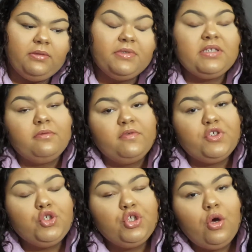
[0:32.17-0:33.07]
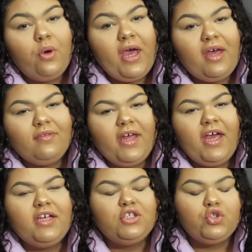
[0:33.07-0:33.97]
but some of us don't have
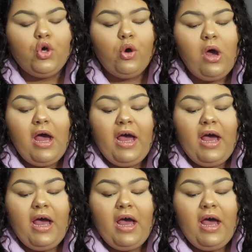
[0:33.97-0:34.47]
that, so